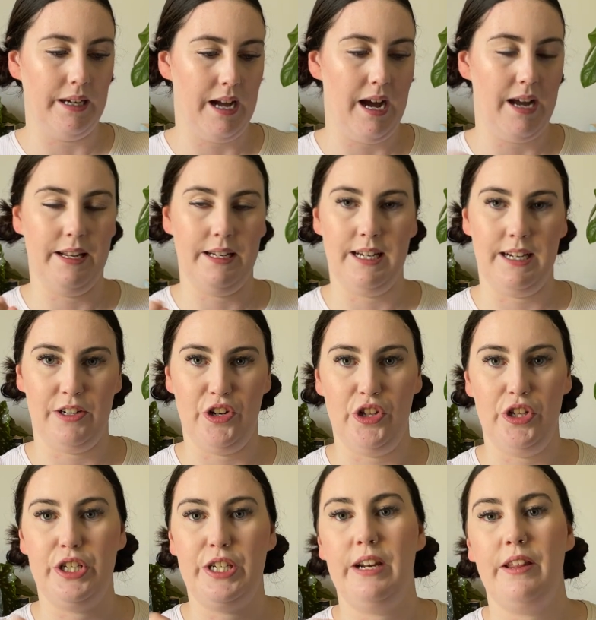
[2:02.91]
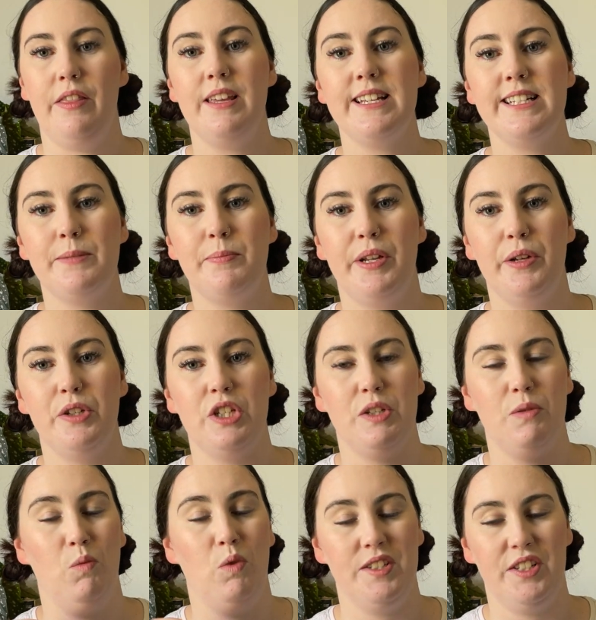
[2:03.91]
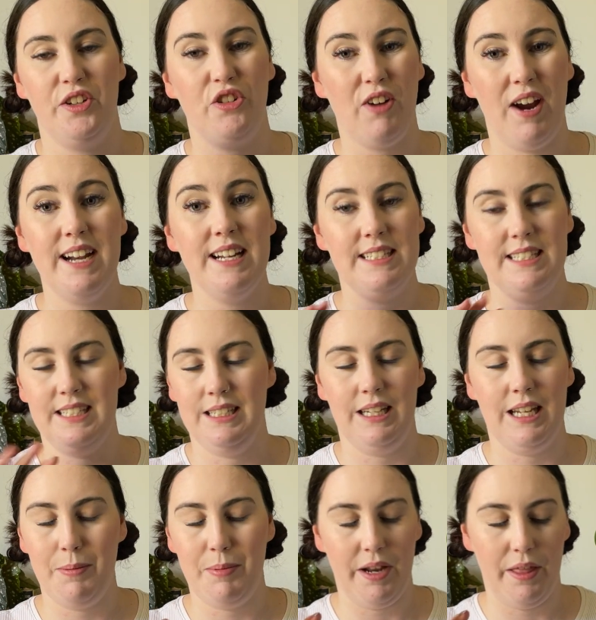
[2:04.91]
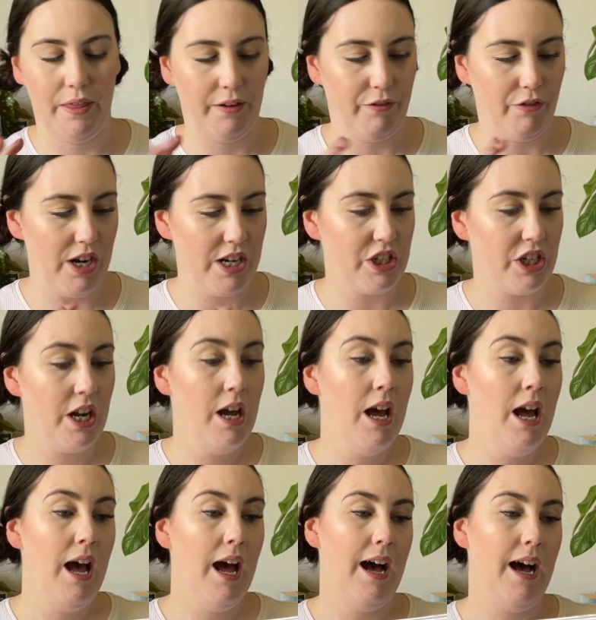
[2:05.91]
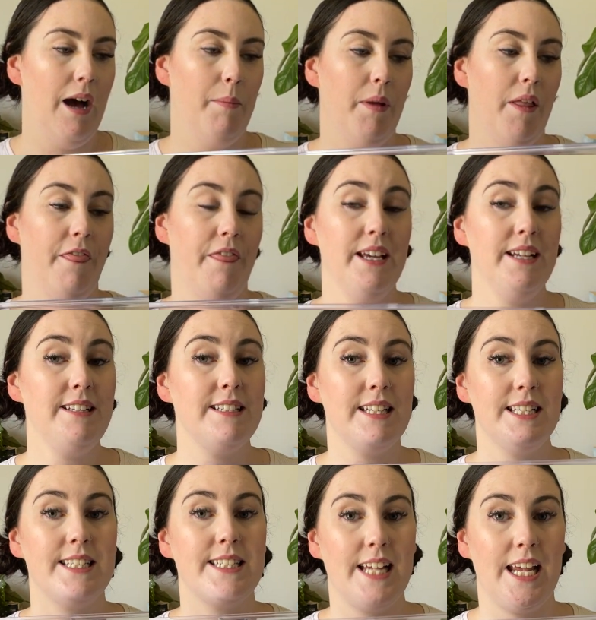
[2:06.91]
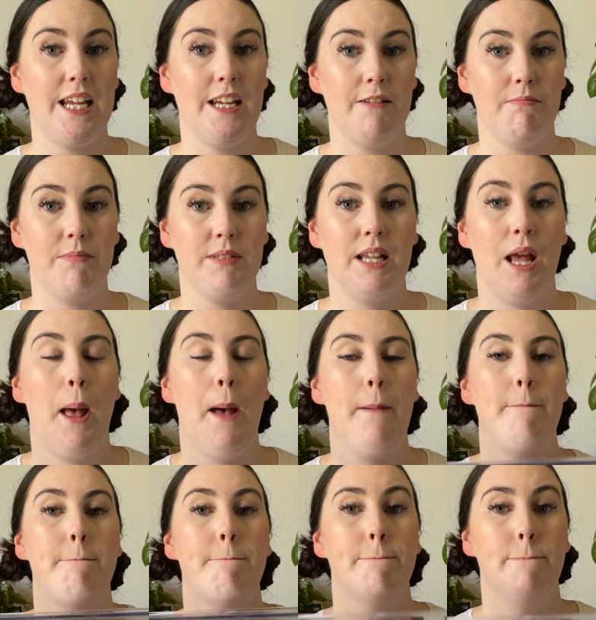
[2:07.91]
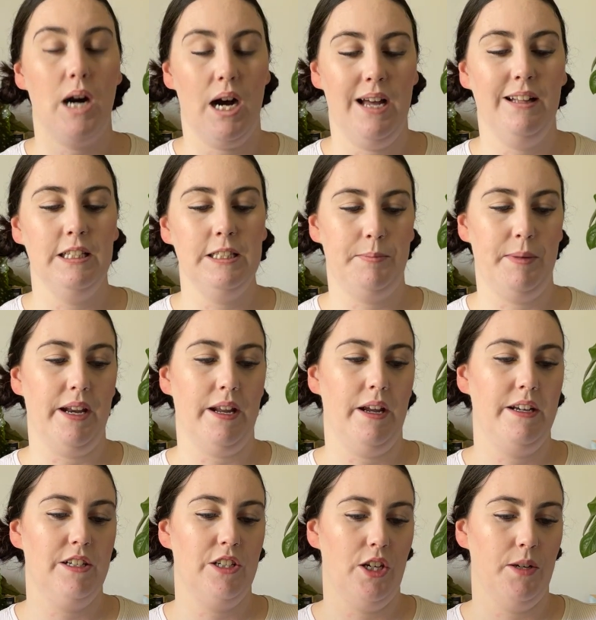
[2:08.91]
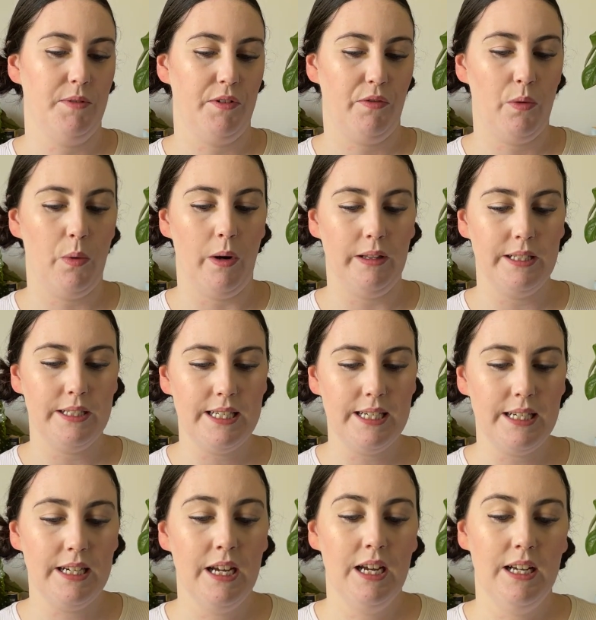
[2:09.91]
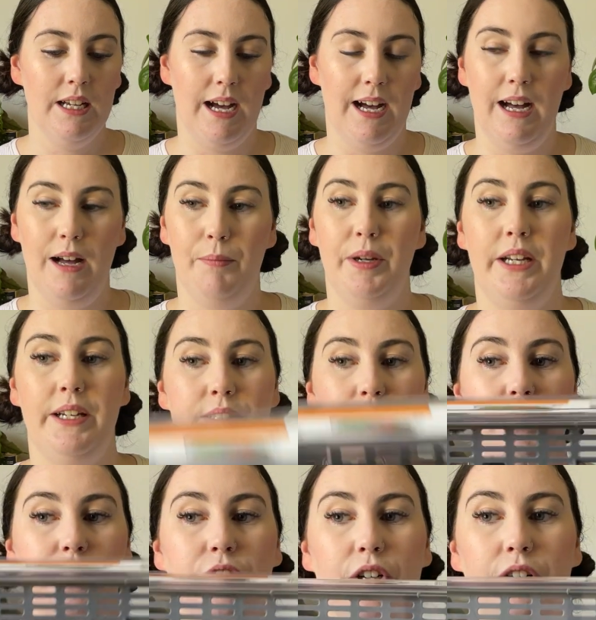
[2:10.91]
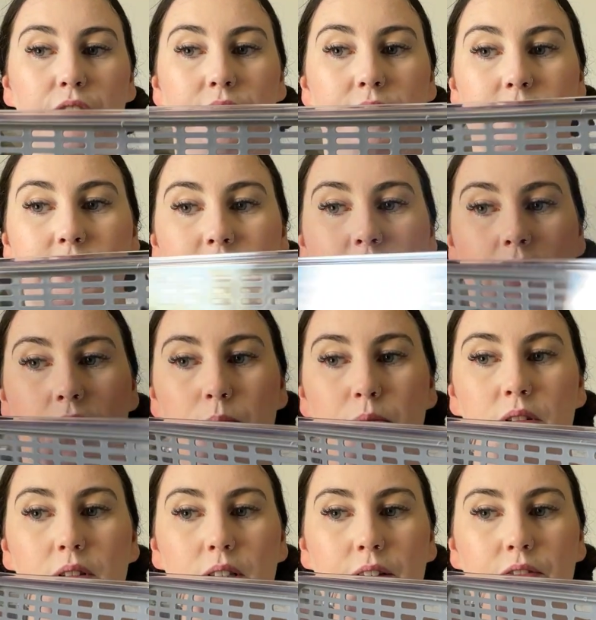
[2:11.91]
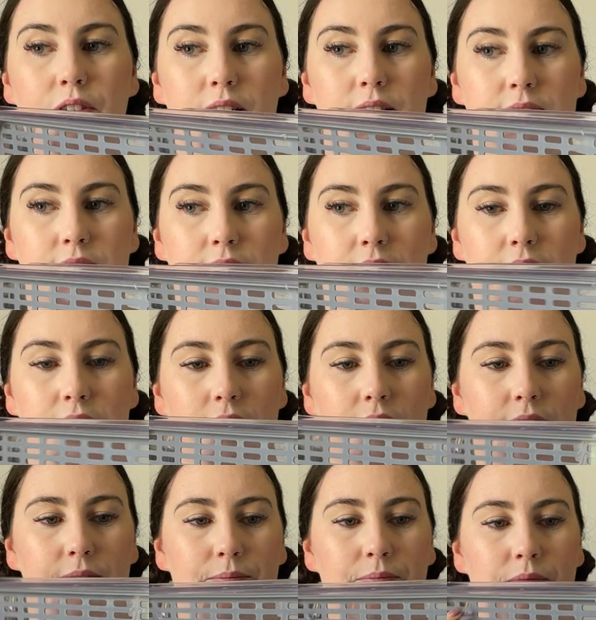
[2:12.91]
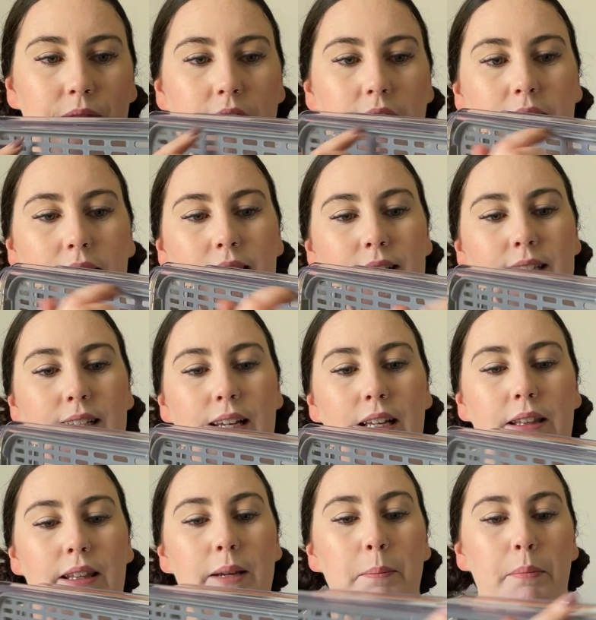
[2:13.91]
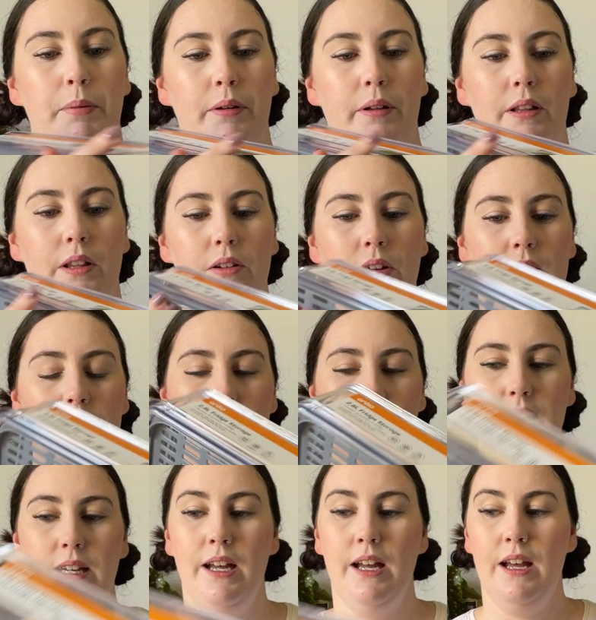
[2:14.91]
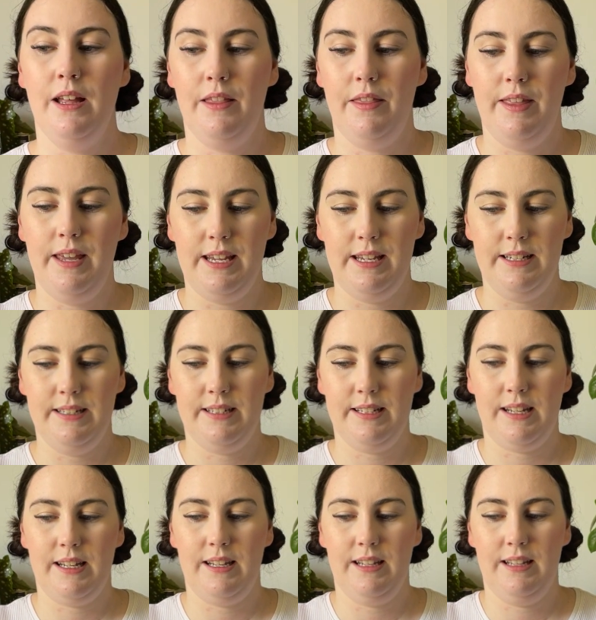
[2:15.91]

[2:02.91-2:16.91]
kind of technology to this, but it just wasn't great. It didn't keep anything fresh. This seems miles better in terms of quality. It is also stackable. If you can see there's like a lip along here. These